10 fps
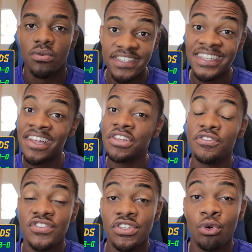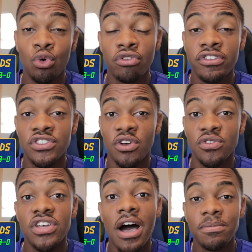So now that you've seen all the
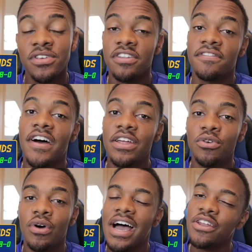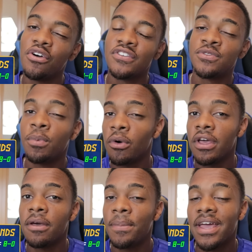results up to the final, I know I've spoiled
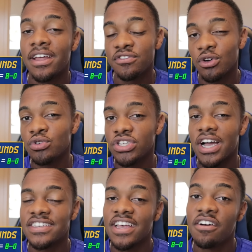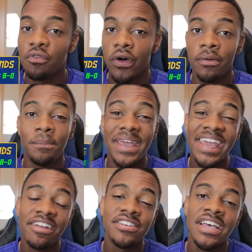it a bit and I've told you guys that I've won, but
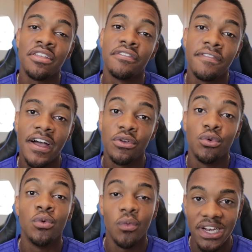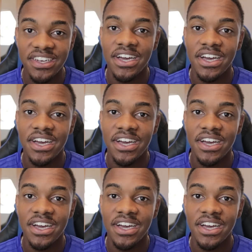here is how the final went